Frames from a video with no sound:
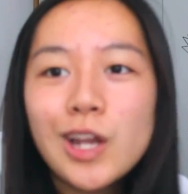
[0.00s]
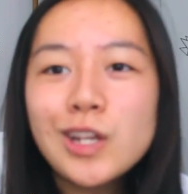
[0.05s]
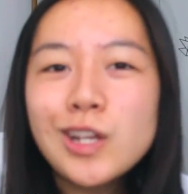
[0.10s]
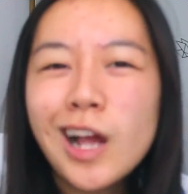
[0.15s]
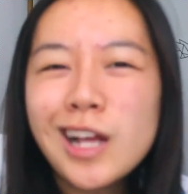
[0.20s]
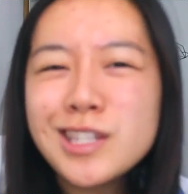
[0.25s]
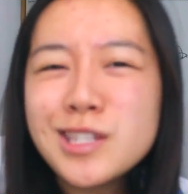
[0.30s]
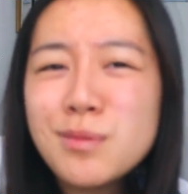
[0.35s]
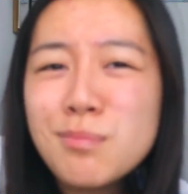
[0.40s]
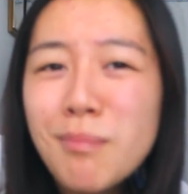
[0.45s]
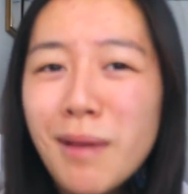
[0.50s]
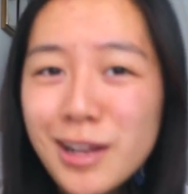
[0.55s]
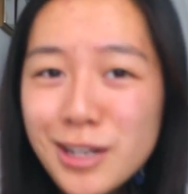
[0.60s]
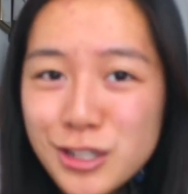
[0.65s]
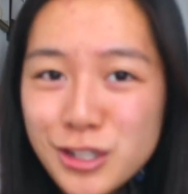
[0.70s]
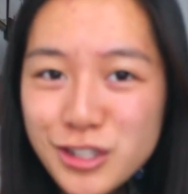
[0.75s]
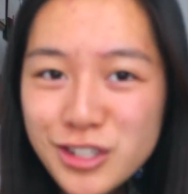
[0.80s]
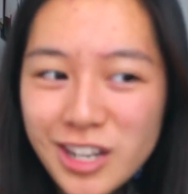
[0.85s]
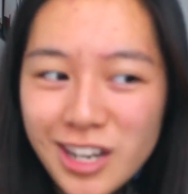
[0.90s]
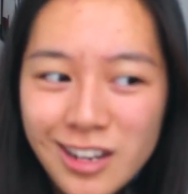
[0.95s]
Not to
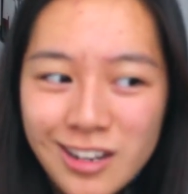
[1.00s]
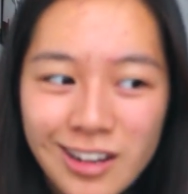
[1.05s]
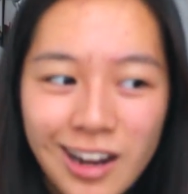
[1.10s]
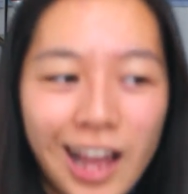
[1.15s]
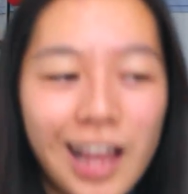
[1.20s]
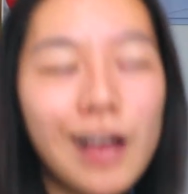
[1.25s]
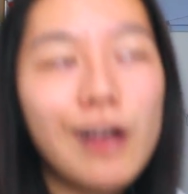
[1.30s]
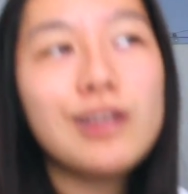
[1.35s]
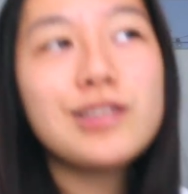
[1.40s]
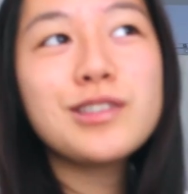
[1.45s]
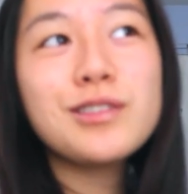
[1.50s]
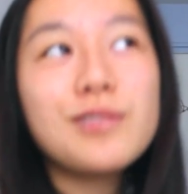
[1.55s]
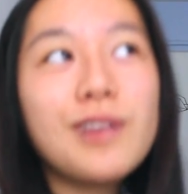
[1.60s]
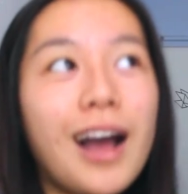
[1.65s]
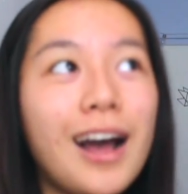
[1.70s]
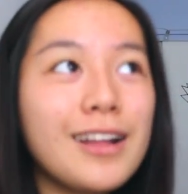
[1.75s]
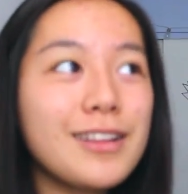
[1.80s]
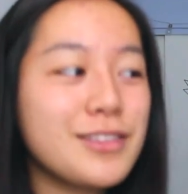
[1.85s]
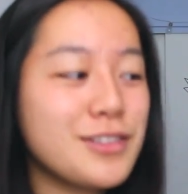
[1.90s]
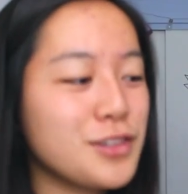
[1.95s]
mention, I also
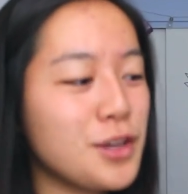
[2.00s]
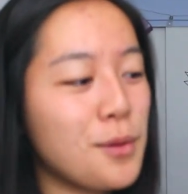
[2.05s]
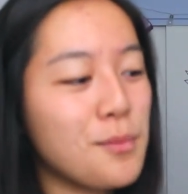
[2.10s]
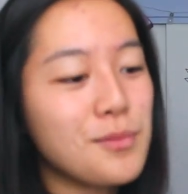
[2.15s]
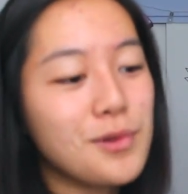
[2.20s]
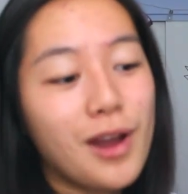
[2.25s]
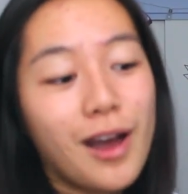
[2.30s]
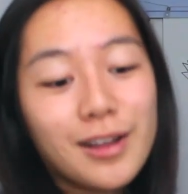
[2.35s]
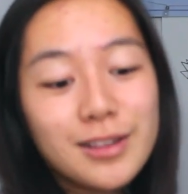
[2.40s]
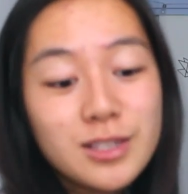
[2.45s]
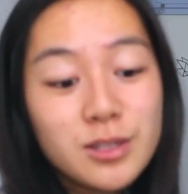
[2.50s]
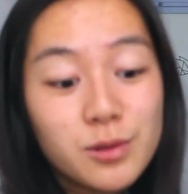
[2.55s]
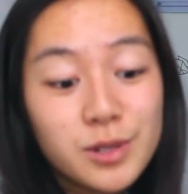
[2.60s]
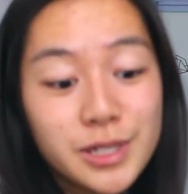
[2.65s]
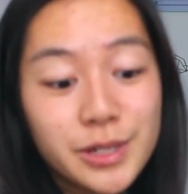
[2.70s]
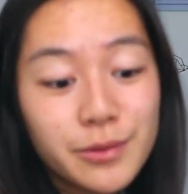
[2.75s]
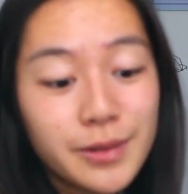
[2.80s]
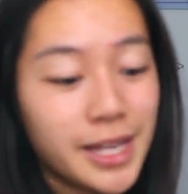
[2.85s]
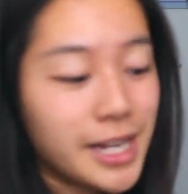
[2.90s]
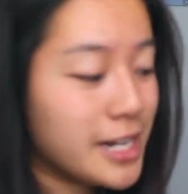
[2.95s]
got some
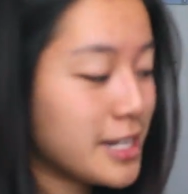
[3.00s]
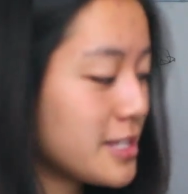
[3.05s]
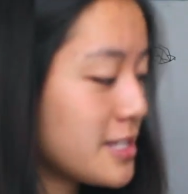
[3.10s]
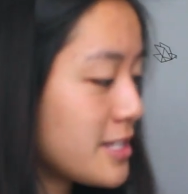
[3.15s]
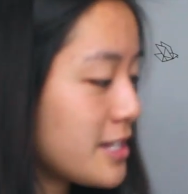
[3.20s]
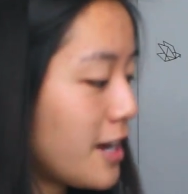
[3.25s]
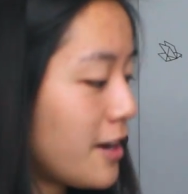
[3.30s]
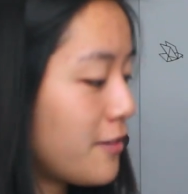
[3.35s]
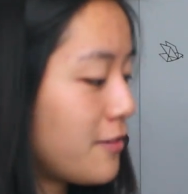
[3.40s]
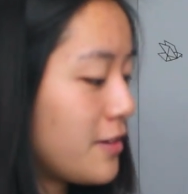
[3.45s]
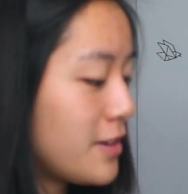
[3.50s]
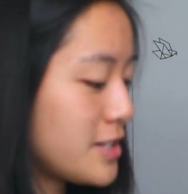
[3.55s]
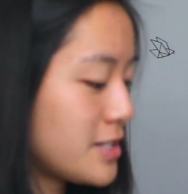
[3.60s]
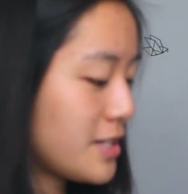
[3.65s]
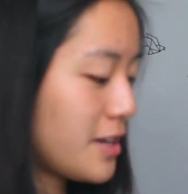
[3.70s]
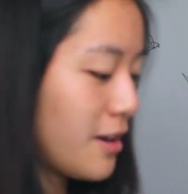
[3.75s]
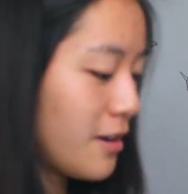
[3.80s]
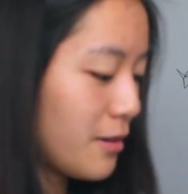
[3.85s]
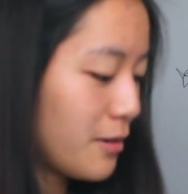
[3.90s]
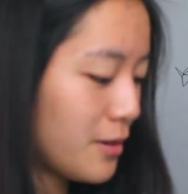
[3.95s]
non-squishy related stuff.
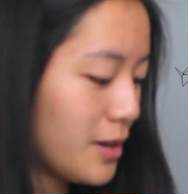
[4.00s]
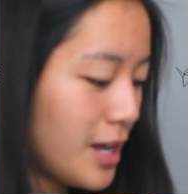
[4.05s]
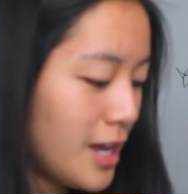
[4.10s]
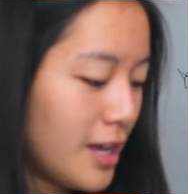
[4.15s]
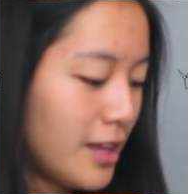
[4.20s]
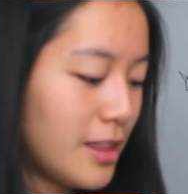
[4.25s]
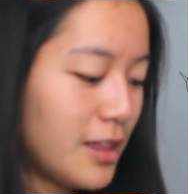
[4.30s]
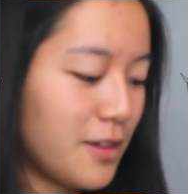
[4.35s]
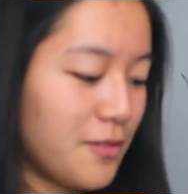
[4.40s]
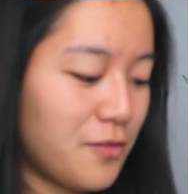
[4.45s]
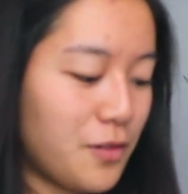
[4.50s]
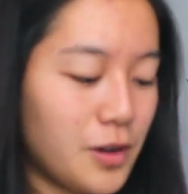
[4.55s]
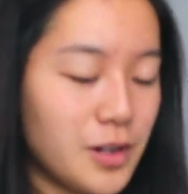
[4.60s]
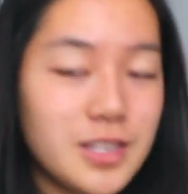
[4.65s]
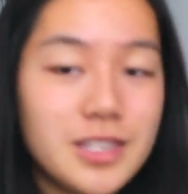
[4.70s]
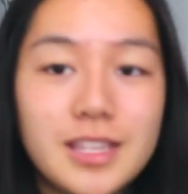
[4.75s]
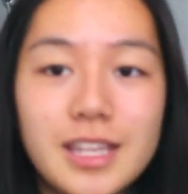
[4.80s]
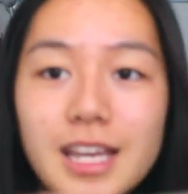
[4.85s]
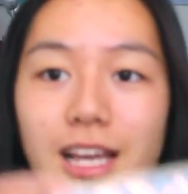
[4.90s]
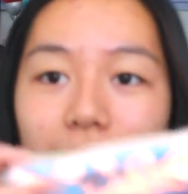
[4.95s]
So the
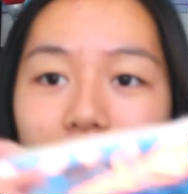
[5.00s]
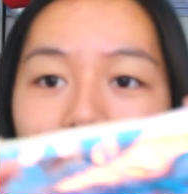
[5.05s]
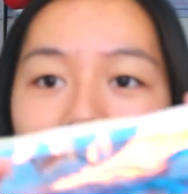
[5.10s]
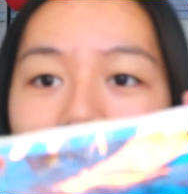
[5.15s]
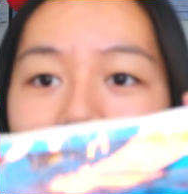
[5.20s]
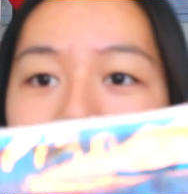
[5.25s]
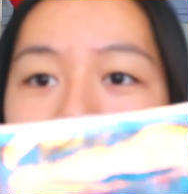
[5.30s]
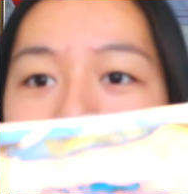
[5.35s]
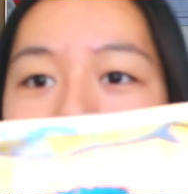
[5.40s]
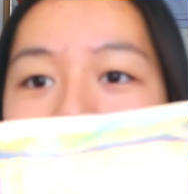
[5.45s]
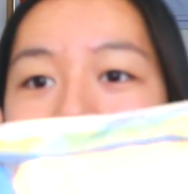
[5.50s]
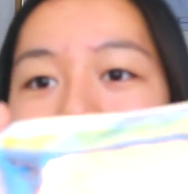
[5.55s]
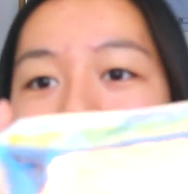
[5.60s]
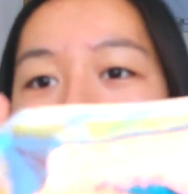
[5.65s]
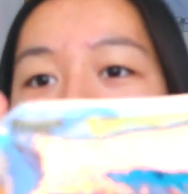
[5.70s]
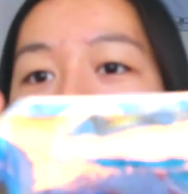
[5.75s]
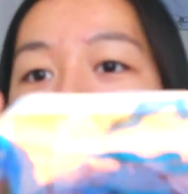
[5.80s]
first thing I got is this